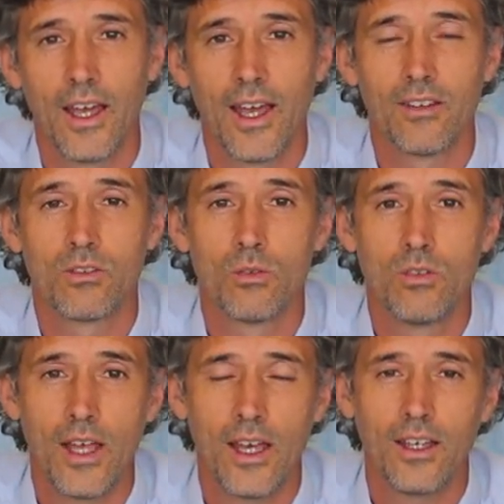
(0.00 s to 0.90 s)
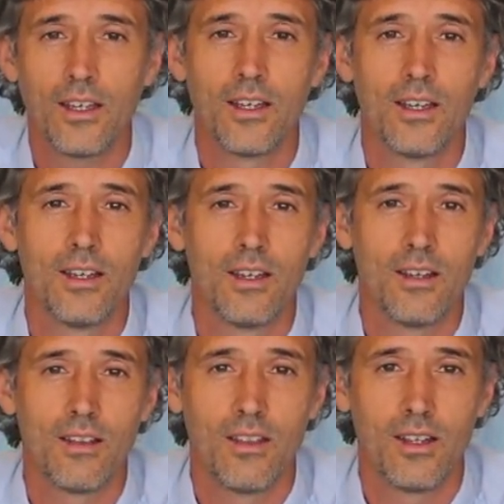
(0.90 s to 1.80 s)
And today,
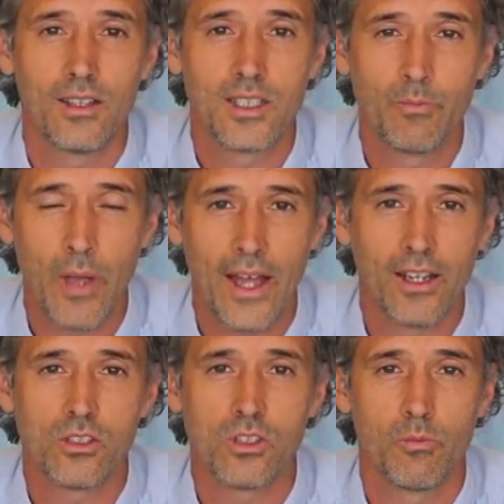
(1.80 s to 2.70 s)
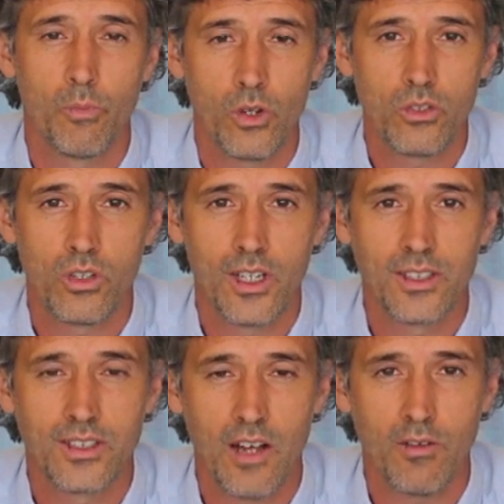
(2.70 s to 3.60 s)
the Spanish and
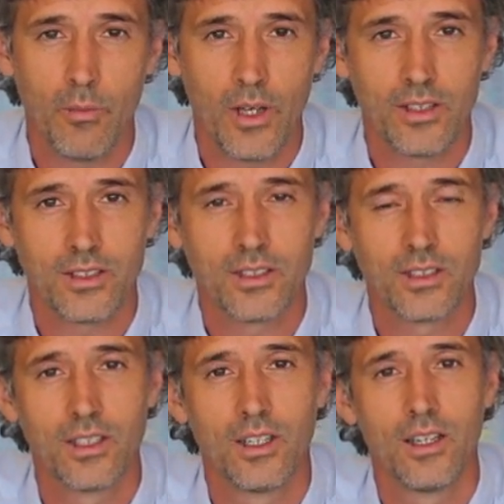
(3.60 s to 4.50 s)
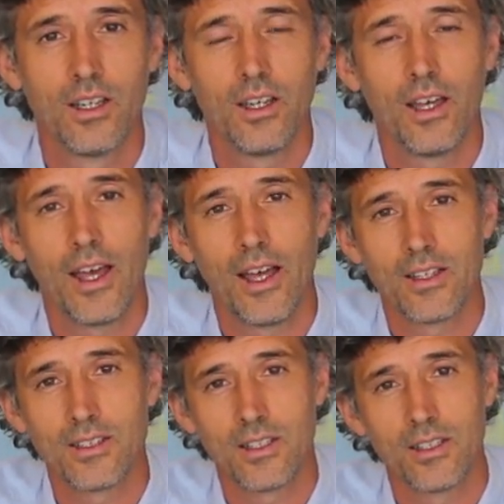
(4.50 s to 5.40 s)
Portuguese governments,
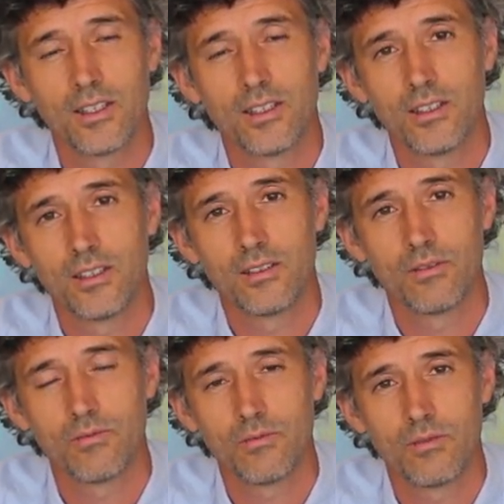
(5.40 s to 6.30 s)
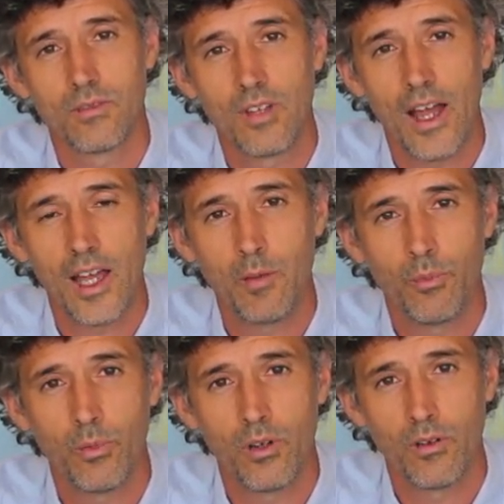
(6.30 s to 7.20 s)
as a
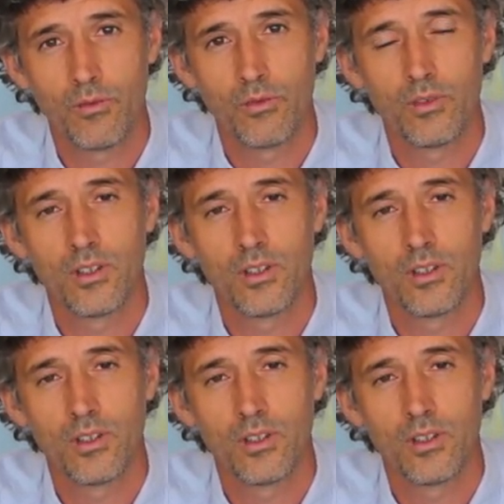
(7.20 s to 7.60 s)
type of